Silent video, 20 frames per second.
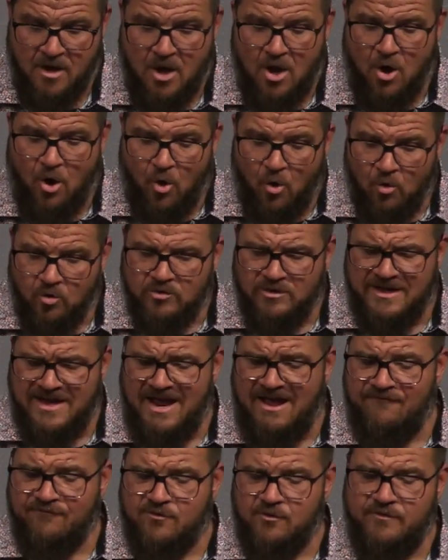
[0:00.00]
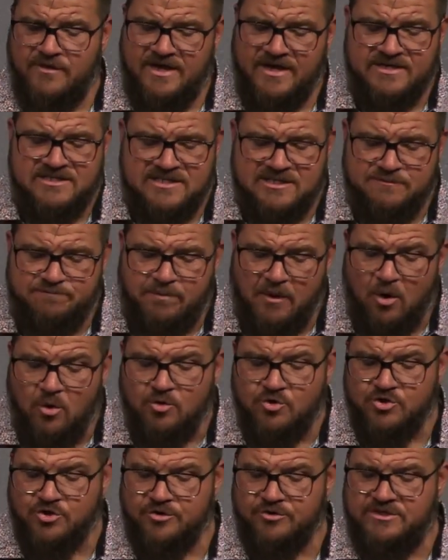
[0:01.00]
Only after the
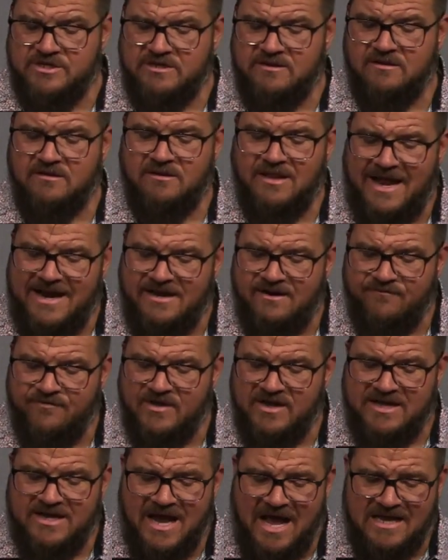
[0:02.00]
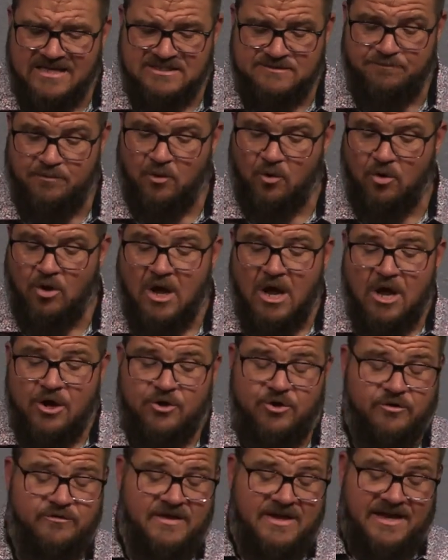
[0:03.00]
exposure to the light of the gospel
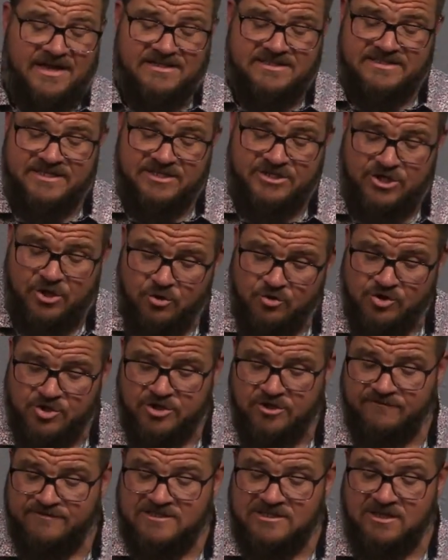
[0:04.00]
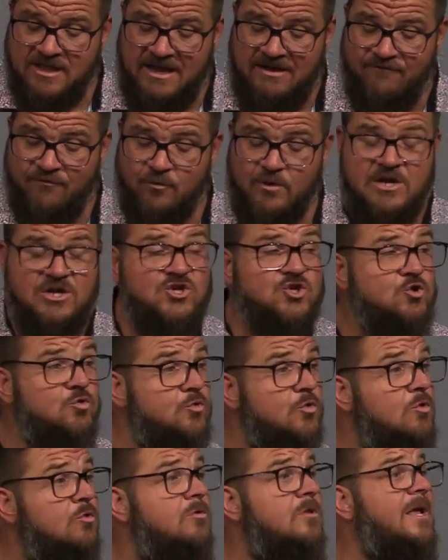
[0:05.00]
could the institution of slavery
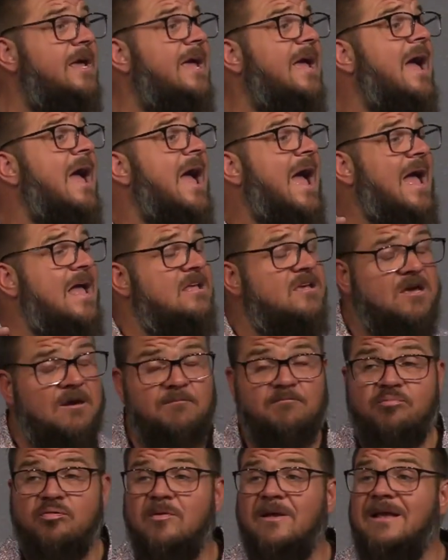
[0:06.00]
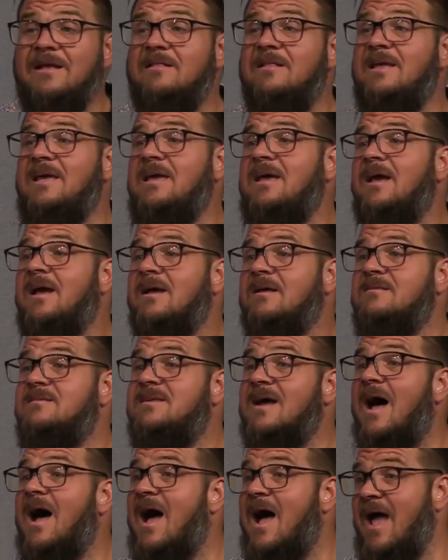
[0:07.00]
truly and completely
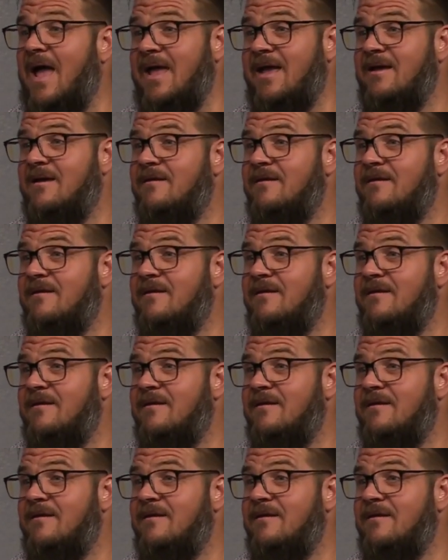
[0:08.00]
die.